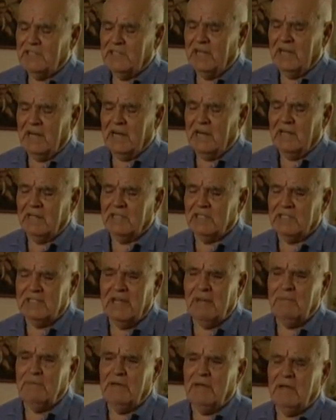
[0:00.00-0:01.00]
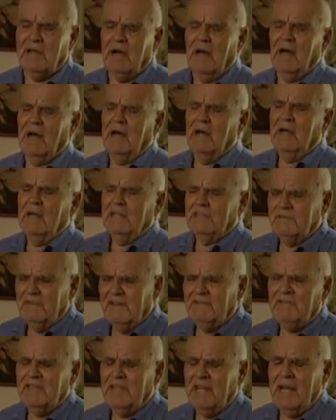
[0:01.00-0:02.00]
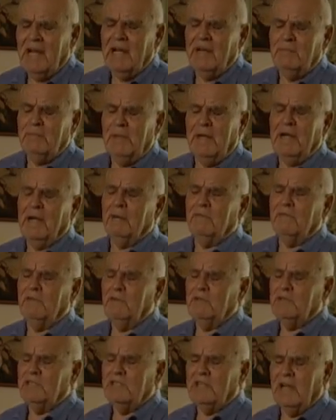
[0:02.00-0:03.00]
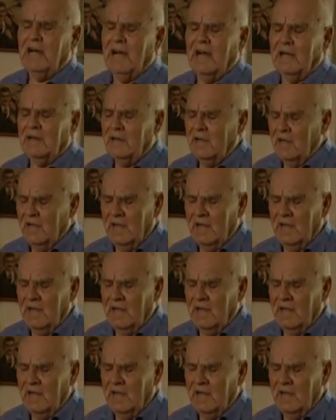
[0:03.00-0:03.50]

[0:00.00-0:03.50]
She got down to 70, uh, 59 pounds before she died.